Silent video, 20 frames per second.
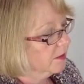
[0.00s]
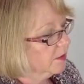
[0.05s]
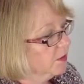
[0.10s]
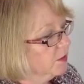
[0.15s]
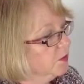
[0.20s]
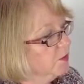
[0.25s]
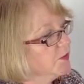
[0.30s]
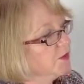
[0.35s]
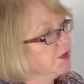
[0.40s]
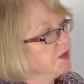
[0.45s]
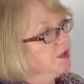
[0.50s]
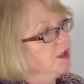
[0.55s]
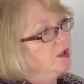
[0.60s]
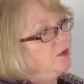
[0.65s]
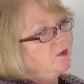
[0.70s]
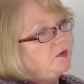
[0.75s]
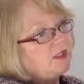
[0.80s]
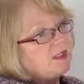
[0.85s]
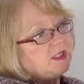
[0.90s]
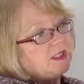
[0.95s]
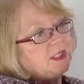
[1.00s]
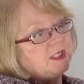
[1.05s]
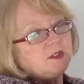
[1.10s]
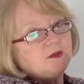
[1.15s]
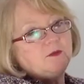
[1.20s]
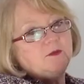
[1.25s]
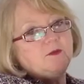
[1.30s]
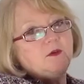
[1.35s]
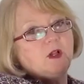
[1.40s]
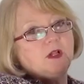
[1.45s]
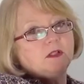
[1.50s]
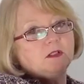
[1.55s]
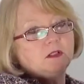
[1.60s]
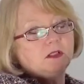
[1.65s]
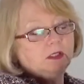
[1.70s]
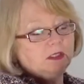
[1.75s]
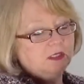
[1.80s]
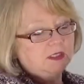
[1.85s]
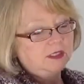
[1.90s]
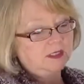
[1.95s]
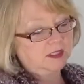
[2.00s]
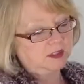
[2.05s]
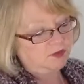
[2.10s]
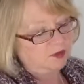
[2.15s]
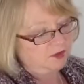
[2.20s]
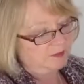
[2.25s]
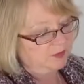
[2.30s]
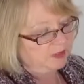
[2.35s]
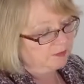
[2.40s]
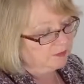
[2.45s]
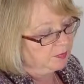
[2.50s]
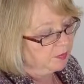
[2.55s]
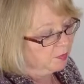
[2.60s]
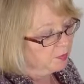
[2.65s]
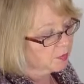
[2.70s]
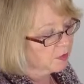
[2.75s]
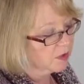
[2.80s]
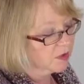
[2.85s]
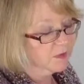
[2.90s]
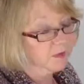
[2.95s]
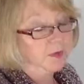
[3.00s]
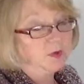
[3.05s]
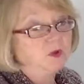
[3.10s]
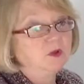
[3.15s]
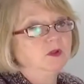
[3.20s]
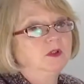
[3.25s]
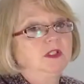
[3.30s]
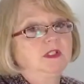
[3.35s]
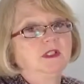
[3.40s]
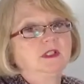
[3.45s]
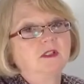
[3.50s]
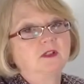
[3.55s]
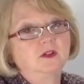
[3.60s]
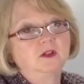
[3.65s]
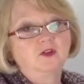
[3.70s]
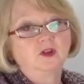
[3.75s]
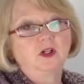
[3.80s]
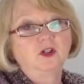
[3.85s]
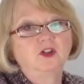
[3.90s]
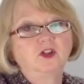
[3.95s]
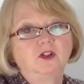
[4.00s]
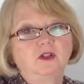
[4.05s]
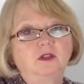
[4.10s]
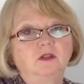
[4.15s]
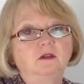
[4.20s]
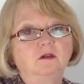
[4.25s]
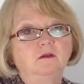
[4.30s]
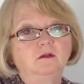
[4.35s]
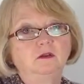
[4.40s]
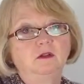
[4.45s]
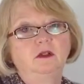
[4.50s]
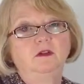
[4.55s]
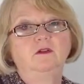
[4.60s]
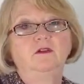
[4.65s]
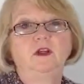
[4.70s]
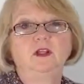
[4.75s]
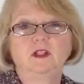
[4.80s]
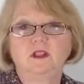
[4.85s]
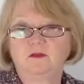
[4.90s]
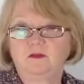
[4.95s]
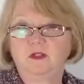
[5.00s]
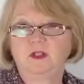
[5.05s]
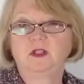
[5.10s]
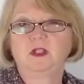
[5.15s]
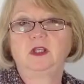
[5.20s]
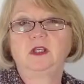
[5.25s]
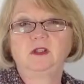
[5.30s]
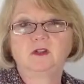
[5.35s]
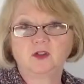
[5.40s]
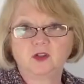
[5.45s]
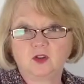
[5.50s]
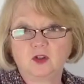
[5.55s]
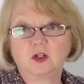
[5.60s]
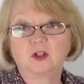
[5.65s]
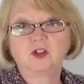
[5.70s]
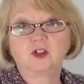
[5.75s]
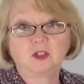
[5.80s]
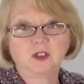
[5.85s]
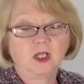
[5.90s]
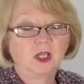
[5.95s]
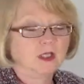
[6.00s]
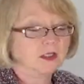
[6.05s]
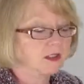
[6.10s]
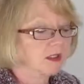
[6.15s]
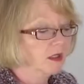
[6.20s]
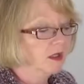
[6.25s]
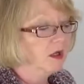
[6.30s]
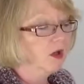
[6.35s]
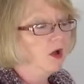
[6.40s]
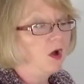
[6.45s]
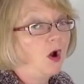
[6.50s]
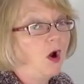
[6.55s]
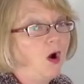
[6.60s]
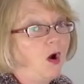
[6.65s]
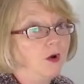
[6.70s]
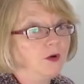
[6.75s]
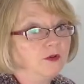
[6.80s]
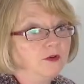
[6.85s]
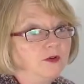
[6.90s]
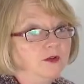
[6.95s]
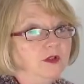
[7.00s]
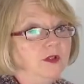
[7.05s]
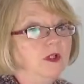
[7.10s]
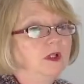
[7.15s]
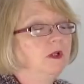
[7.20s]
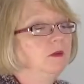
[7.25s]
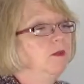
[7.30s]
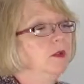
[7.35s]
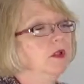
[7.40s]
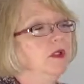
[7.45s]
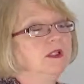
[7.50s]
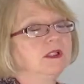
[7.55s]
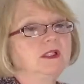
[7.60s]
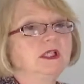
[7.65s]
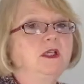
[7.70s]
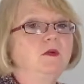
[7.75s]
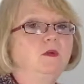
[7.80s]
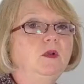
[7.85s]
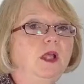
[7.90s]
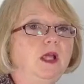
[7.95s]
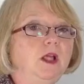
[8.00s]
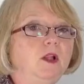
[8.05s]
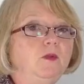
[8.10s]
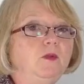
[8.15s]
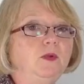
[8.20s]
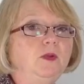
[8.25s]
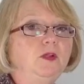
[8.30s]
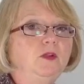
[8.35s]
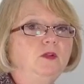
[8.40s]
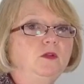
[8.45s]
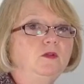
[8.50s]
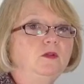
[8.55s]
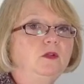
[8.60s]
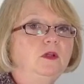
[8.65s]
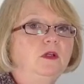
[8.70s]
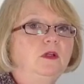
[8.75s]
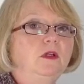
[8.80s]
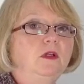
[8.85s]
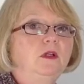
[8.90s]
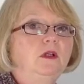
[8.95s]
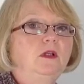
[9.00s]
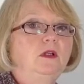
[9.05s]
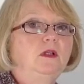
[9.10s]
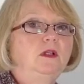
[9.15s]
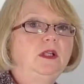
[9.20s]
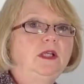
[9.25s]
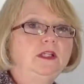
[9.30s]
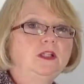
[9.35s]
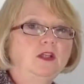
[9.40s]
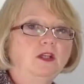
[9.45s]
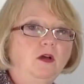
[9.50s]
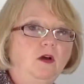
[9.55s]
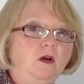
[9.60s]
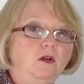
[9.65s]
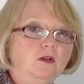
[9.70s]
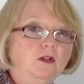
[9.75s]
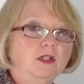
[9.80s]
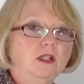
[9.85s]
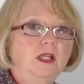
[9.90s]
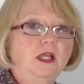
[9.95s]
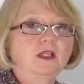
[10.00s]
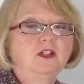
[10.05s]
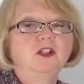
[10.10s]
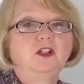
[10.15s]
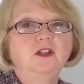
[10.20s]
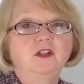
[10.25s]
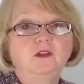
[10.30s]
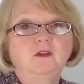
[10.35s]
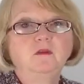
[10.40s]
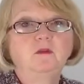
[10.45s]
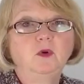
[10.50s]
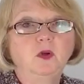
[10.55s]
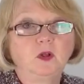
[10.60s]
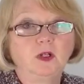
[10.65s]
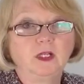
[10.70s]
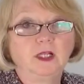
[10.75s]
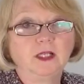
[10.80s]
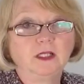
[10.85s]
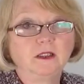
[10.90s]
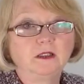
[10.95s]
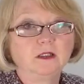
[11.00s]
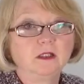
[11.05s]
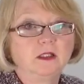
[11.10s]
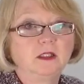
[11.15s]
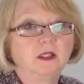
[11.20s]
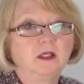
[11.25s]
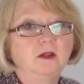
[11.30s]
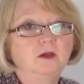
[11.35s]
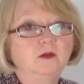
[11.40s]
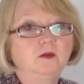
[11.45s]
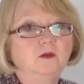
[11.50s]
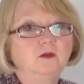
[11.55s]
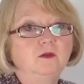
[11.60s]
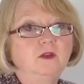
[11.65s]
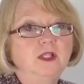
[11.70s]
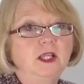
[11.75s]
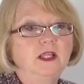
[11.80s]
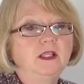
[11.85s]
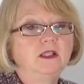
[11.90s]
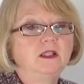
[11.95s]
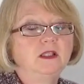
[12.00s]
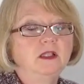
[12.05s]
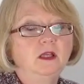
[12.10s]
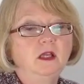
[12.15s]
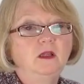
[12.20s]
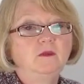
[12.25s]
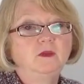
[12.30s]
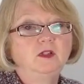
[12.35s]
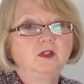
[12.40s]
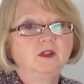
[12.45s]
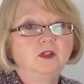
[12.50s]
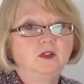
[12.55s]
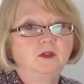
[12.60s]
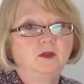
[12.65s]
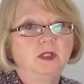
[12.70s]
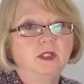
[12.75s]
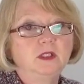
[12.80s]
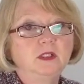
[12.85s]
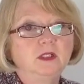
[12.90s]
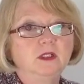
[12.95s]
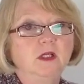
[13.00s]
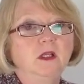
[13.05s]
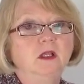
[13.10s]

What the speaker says: you start with the centre front. It's extremely important to put all these they're construction lines on, because they will help you later on to actually do the modelling. So take the time to do it